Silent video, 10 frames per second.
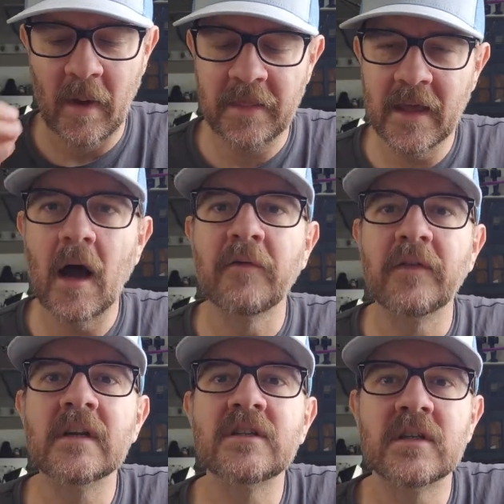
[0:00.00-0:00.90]
think I'll
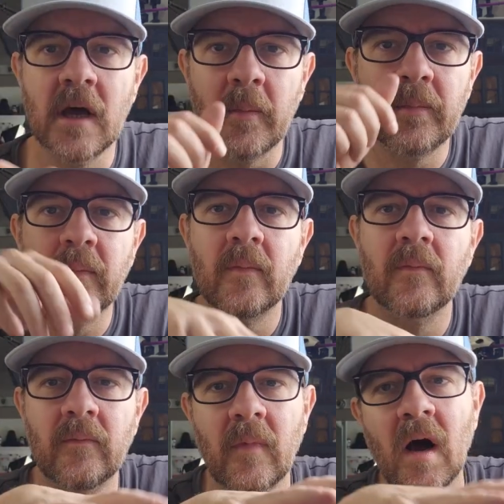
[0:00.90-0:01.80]
finish it up
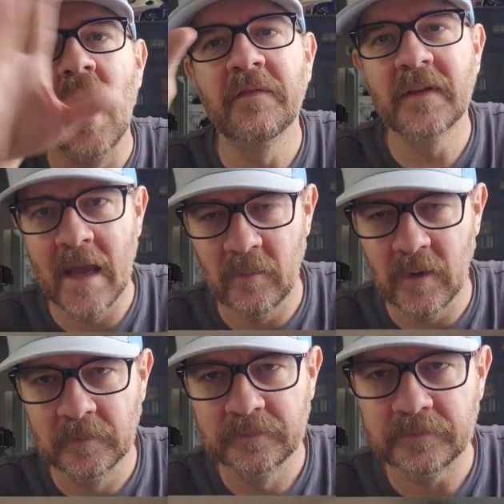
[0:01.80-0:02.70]
off
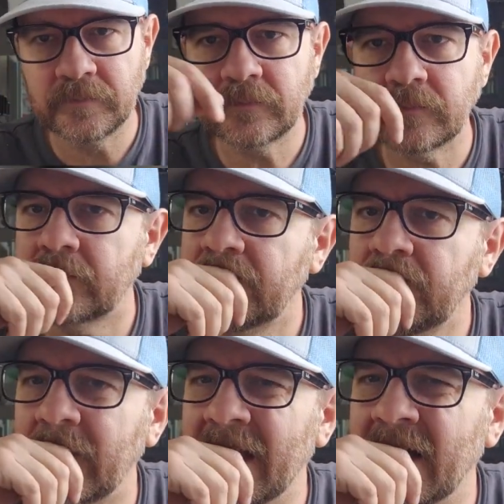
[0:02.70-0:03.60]
camera.
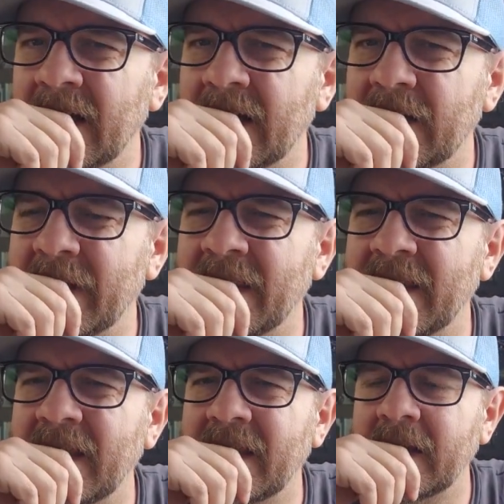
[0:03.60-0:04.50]
And
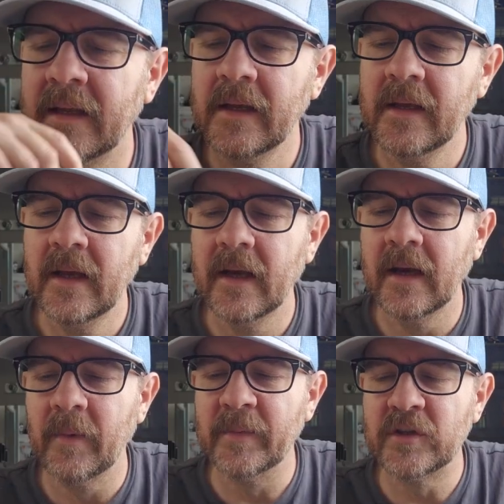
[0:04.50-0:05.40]
then
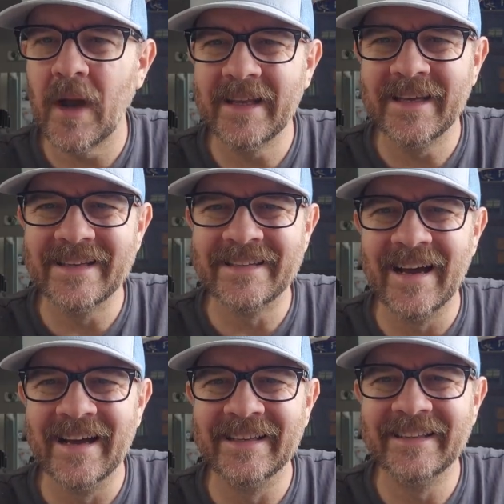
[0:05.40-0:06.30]
I'm going to try to get it
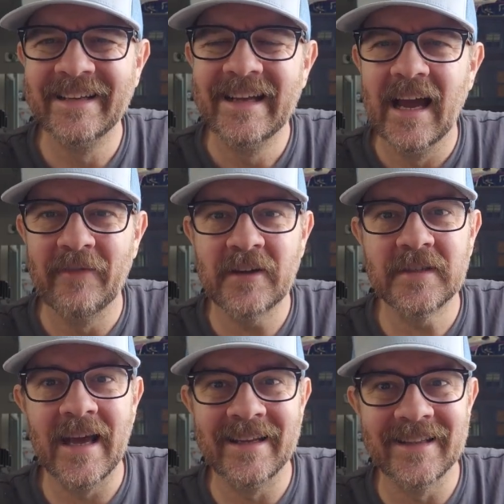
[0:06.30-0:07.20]
done. I've actually
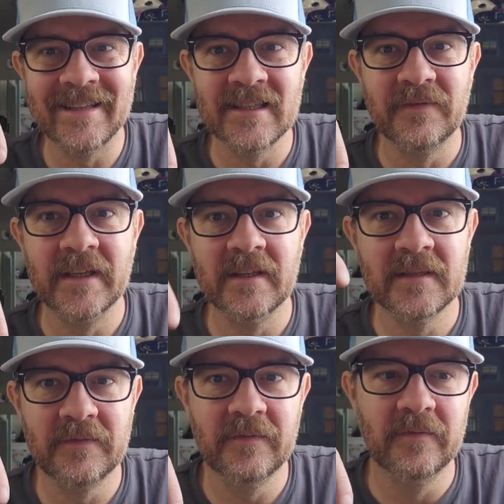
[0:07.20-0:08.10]
got to get this video.
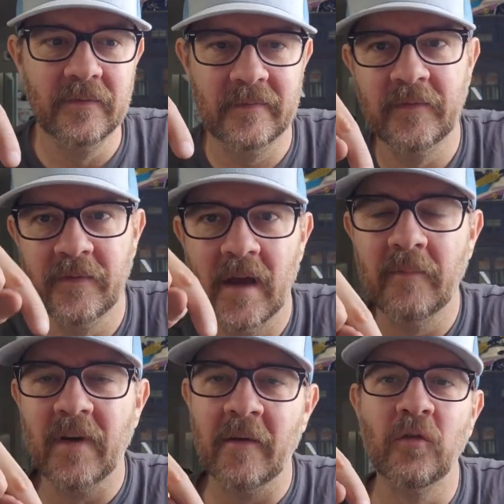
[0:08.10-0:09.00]

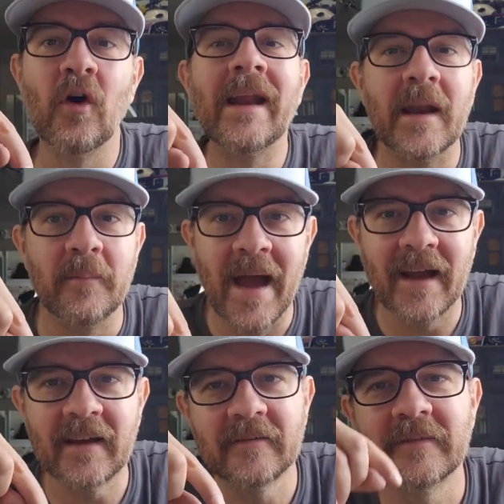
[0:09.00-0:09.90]
I've run out of
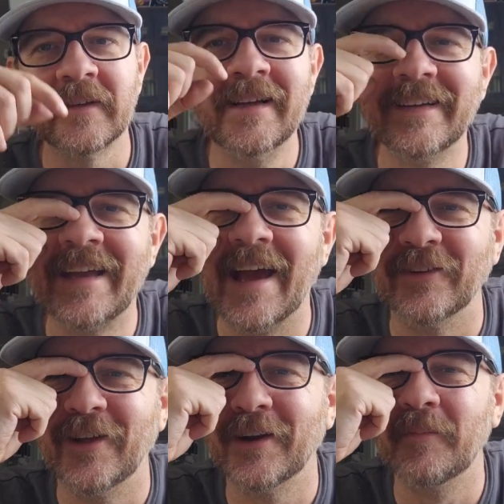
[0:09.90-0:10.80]
back
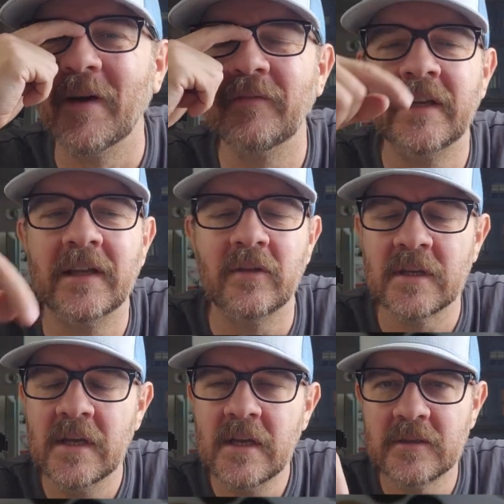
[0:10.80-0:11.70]
catalog on my videos.
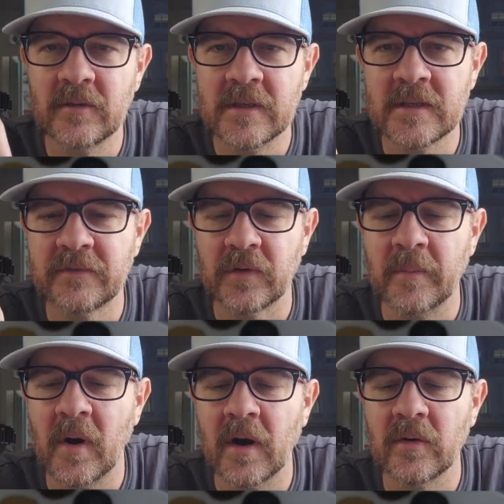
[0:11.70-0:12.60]
So this is for
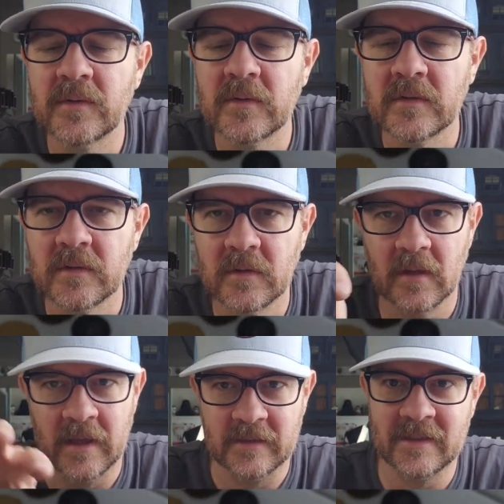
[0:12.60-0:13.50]
tomorrow.
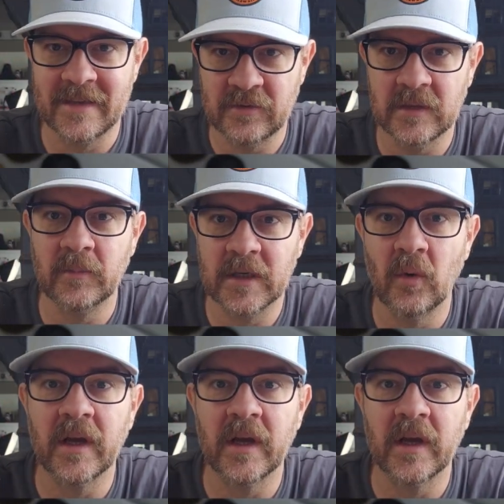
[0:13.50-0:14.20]
This is actually going to be going